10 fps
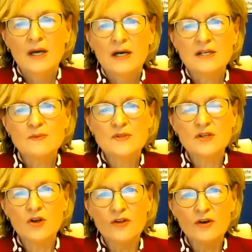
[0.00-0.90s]
I suppose
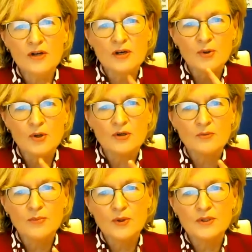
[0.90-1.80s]
another
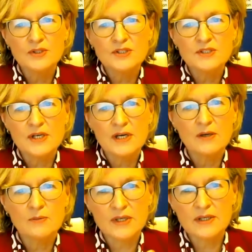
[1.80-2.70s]
important point,
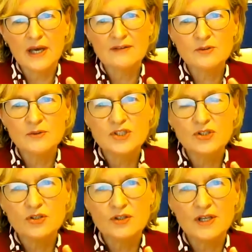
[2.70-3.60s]
we have to
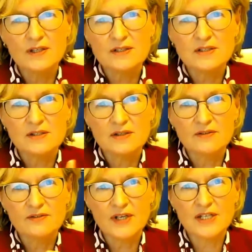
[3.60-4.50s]
ensure that the
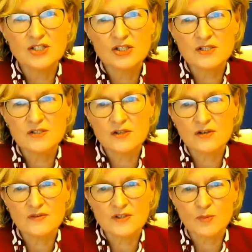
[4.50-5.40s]
financial
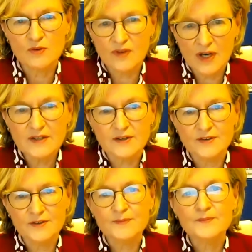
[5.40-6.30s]
service
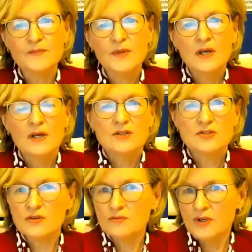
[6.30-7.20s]
providers,
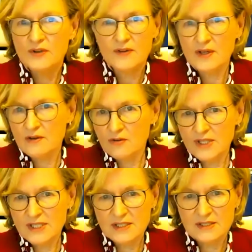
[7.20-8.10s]
so whether they're
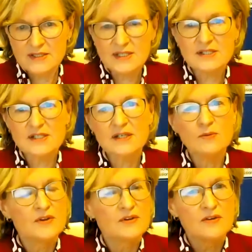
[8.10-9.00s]
already existing,
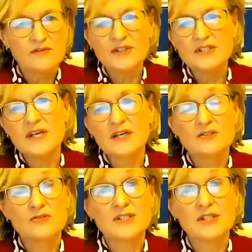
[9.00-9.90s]
whether they're fintechs
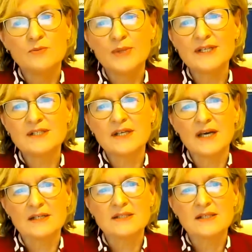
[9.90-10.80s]
or indeed big
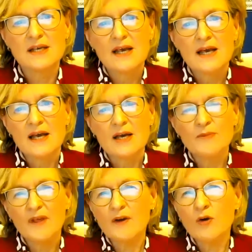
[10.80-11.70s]
techs,
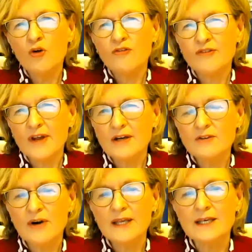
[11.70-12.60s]
that they're all fairly
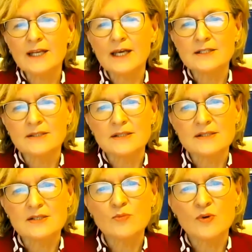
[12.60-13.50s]
regulated and
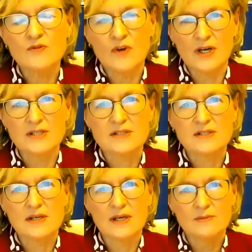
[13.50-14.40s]
supervised,
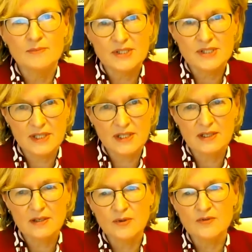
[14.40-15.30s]
and
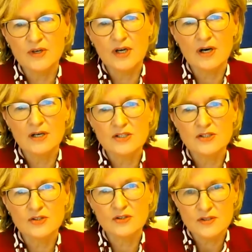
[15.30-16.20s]
particular with regard
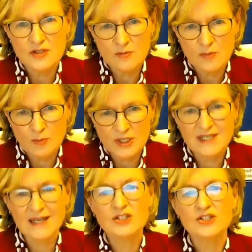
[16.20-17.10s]
to consumer
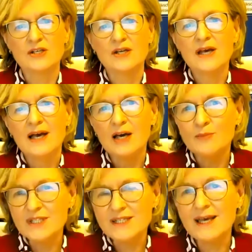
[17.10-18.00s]
protection and
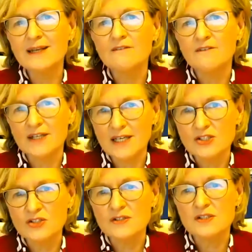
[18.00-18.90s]
maintaining
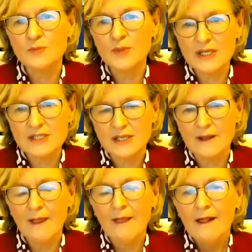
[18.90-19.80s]
financial
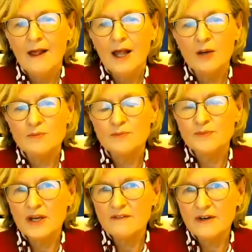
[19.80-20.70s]
stability.
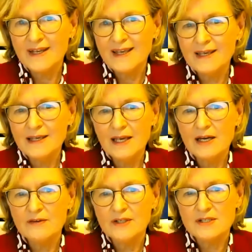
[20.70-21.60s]
They are very key
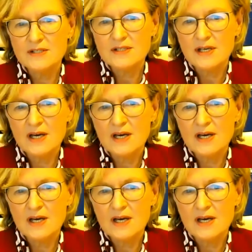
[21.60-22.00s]
areas.